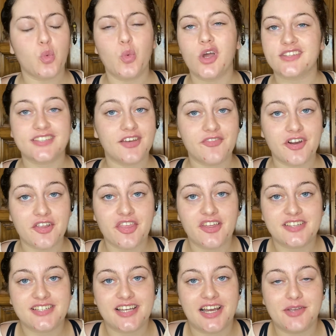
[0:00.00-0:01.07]
whatever the
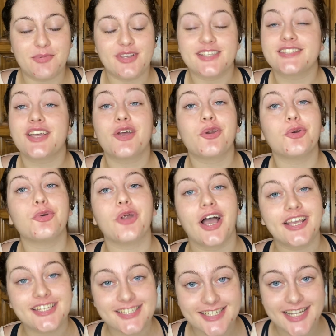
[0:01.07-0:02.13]
time is
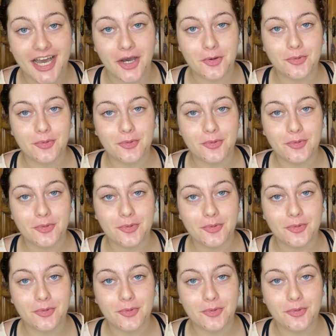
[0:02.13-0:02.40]
right now.